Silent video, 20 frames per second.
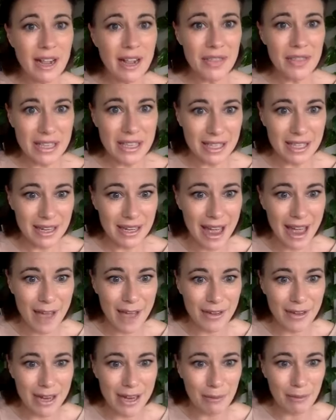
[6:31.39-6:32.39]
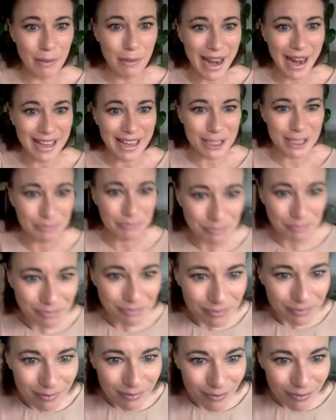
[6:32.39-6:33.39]
that's going to have an impact.
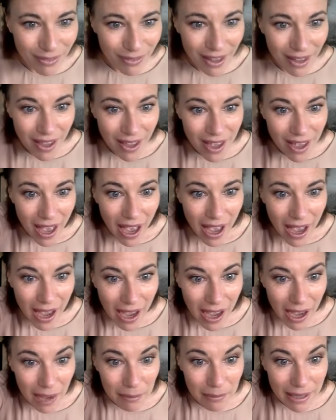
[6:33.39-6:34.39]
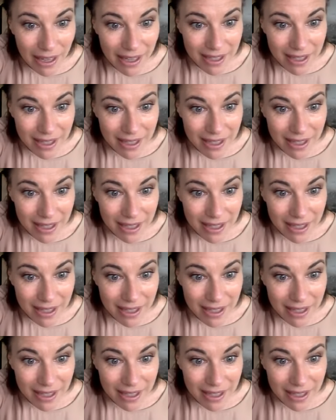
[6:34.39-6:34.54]
Um,